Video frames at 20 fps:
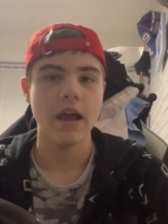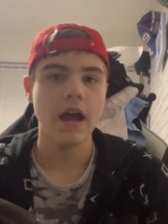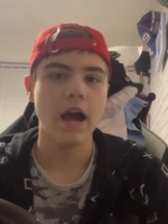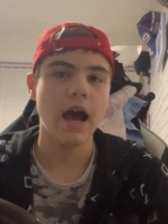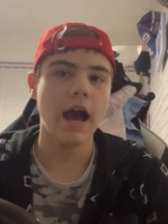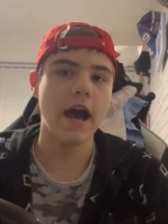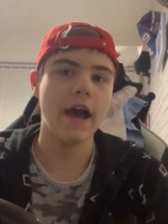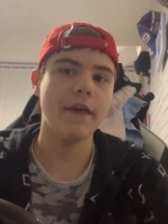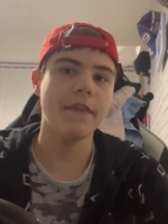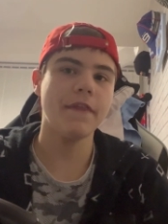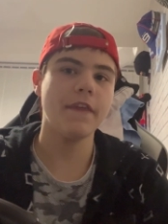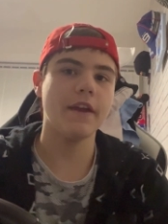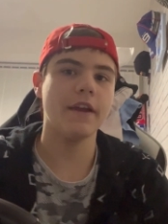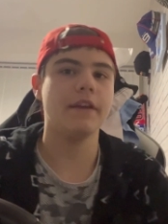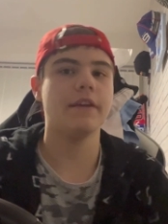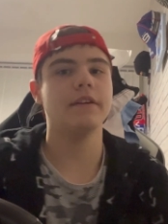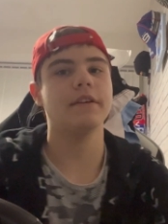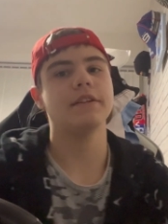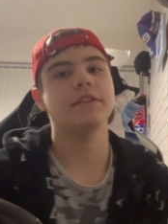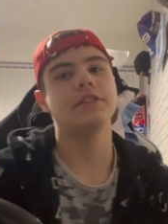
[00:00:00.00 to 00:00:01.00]
I
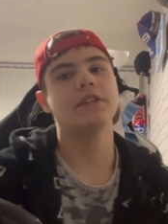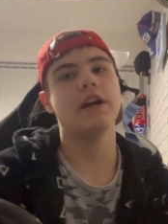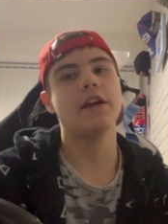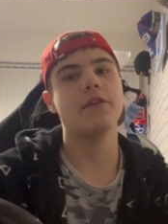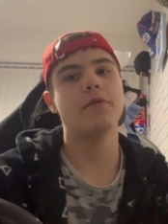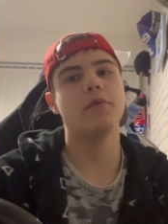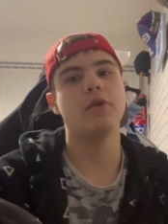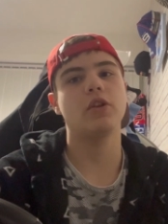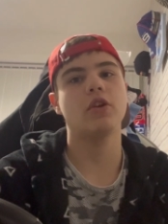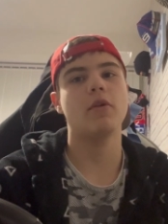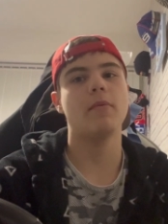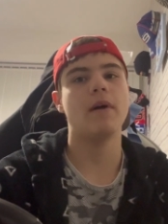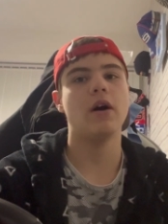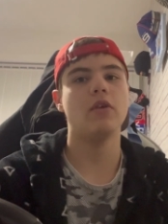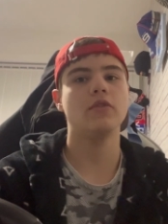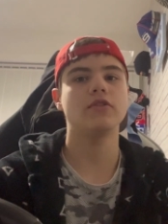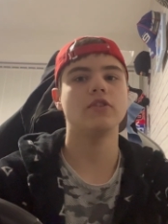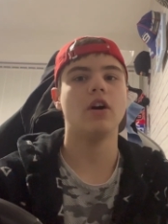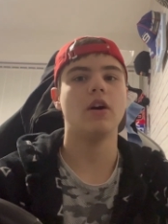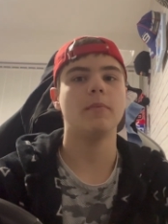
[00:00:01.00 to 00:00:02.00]
think Sainz will come out
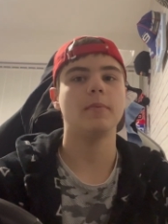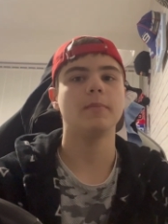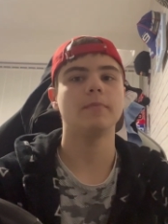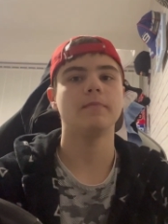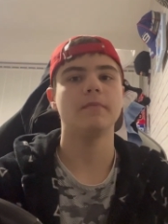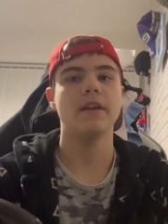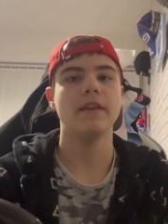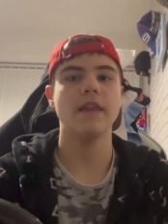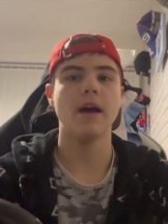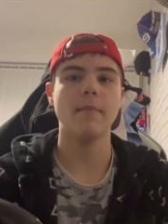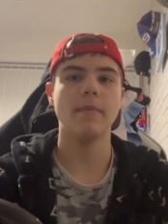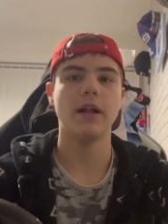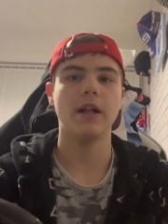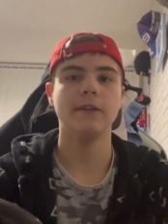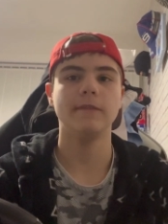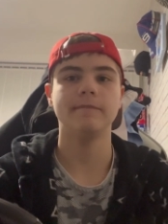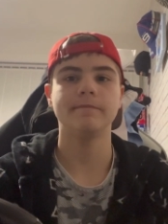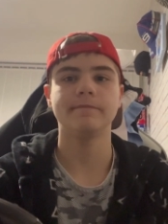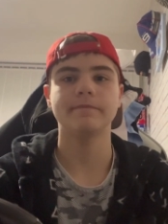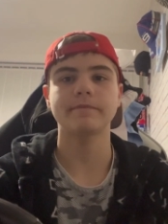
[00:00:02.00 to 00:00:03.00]
on top in that battle.
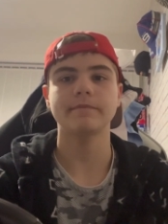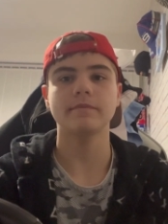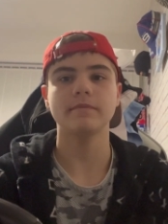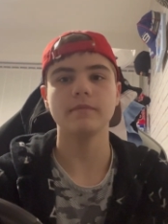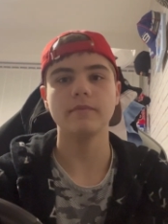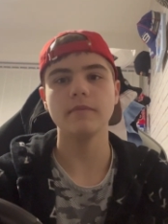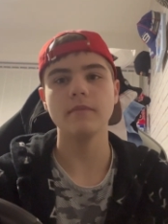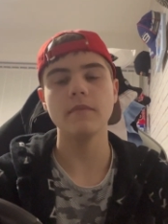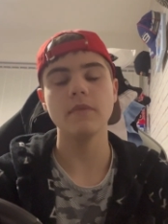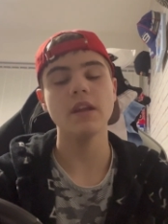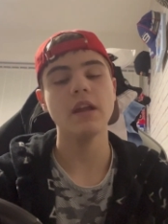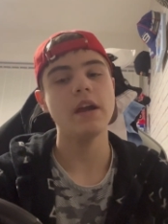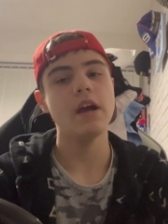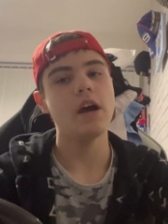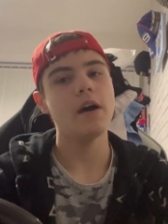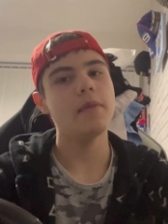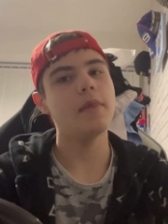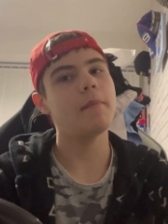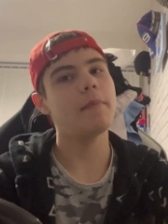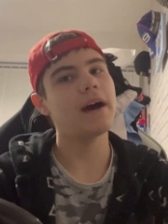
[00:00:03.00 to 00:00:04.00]

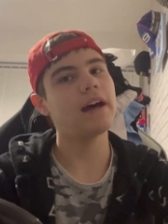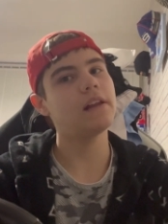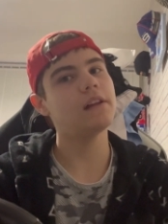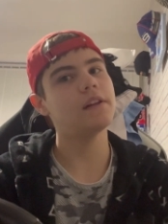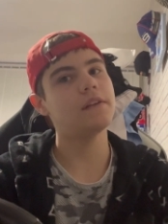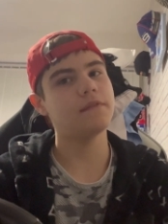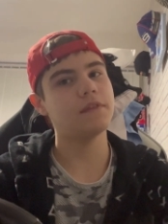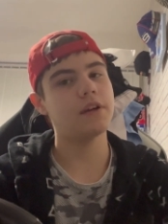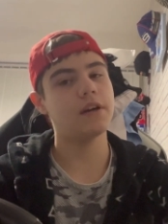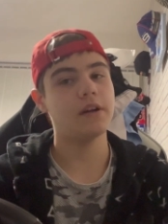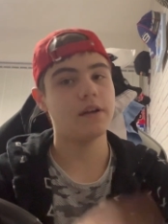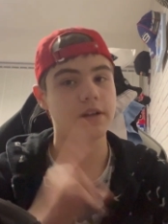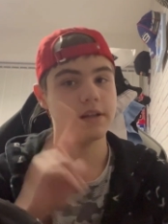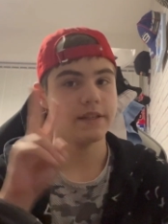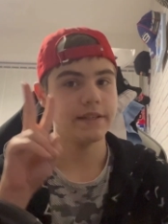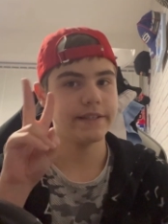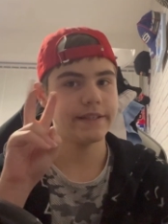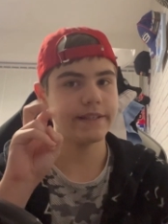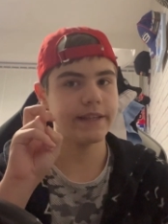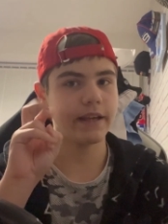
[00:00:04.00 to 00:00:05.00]
The battle of the
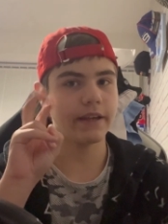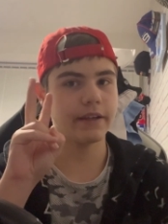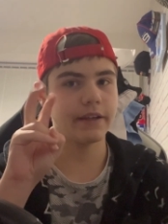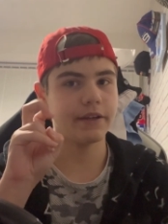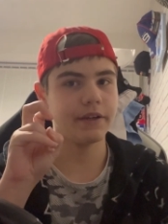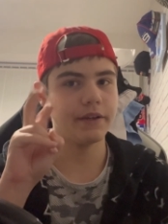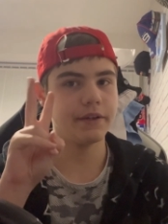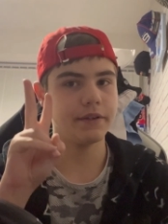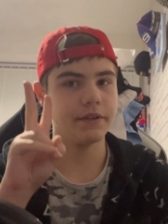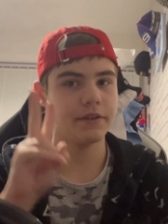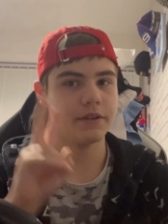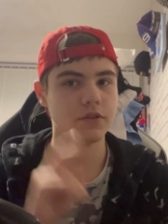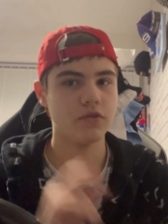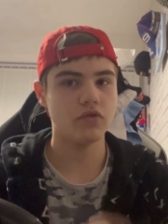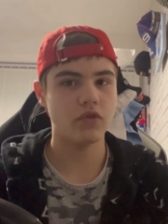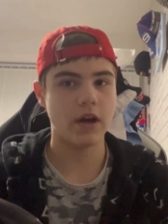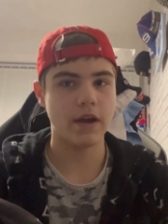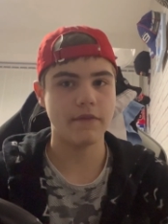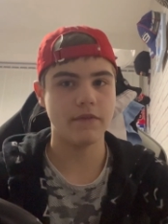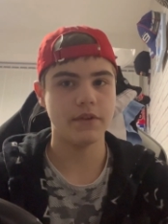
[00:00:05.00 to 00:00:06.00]
second
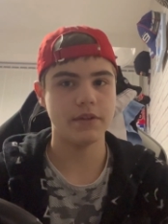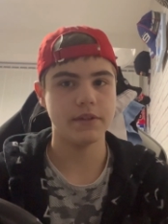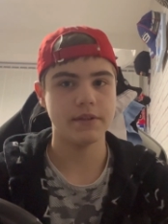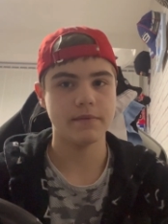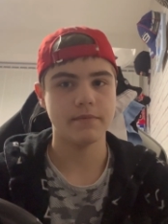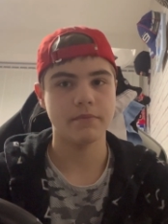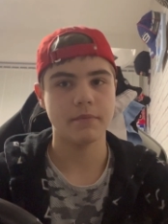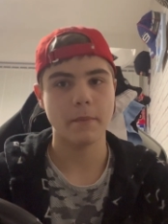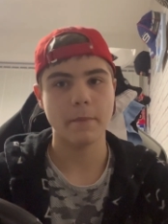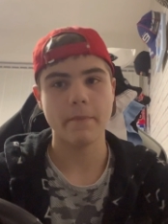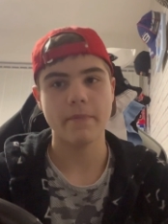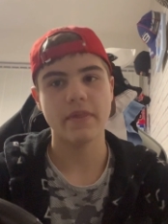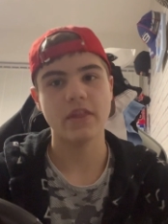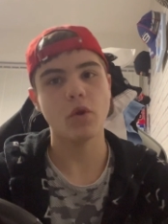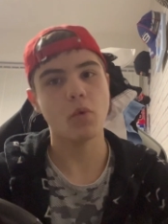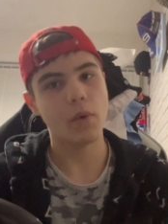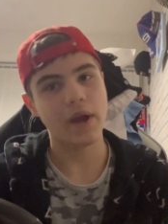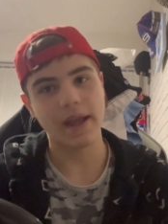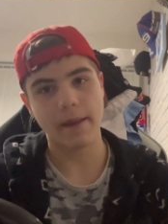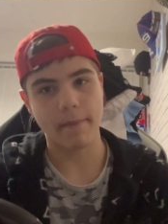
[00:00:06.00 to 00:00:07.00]
drivers. The
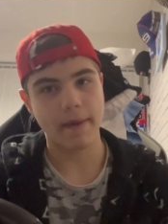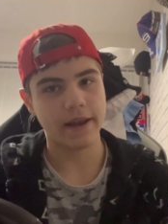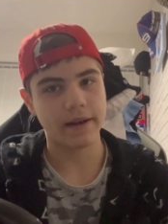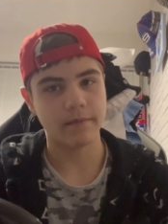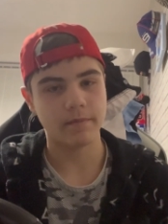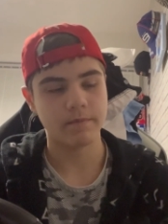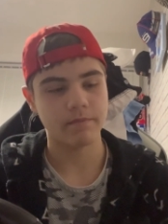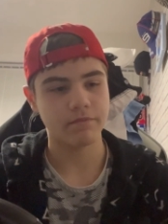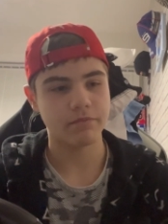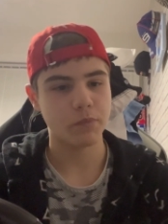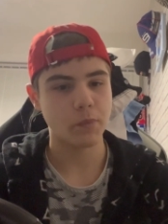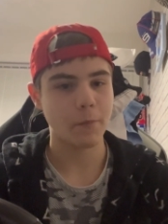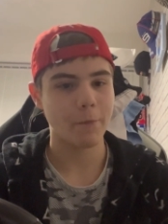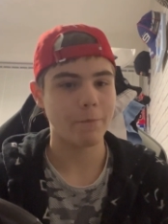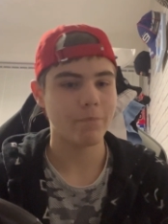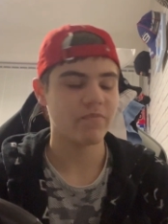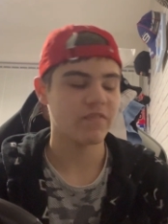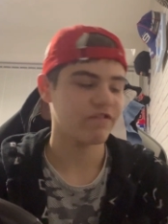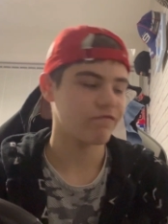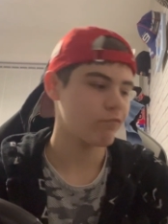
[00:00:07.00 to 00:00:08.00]
wingmen.
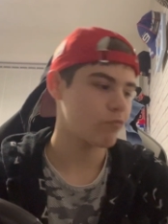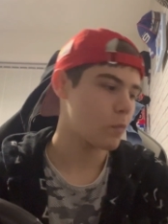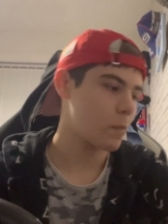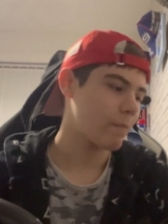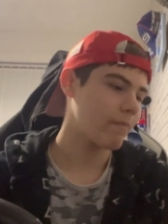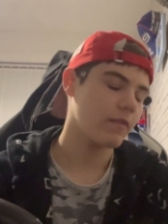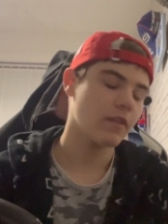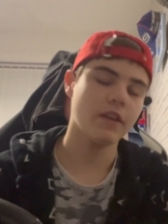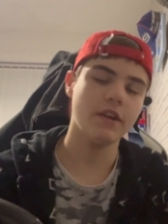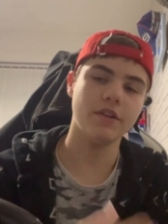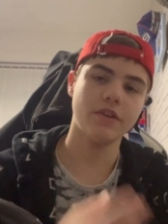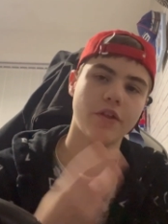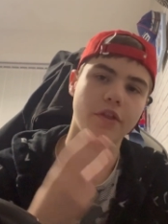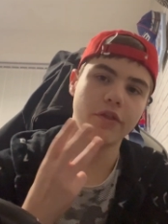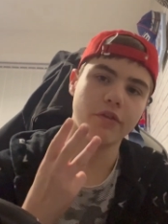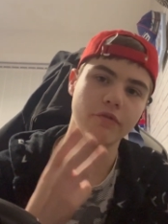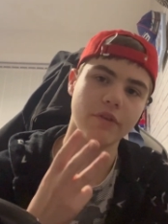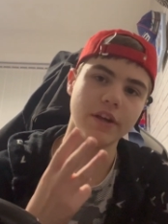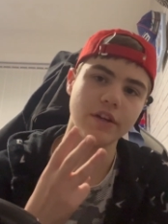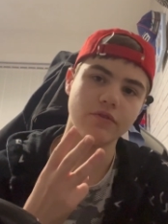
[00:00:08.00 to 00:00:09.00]
There's
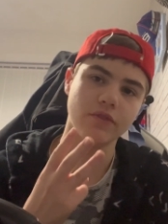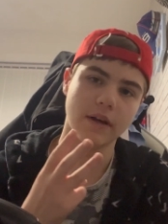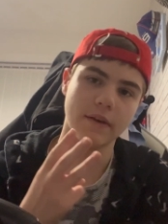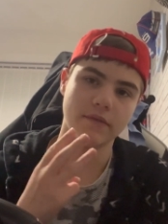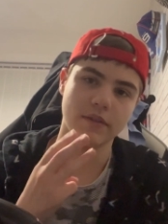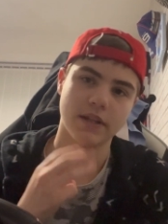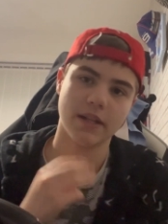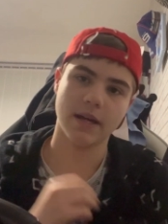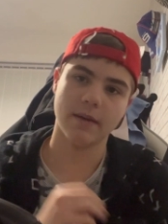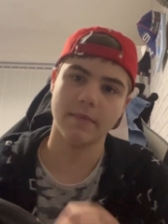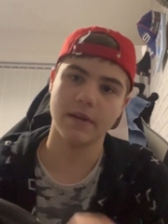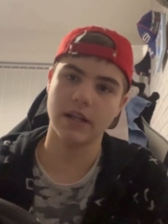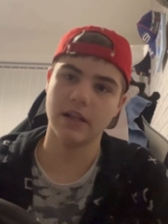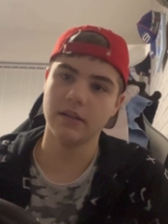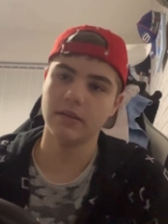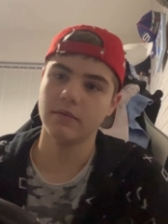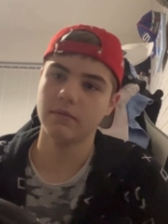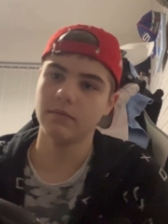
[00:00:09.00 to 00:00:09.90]
3 drivers in that battle.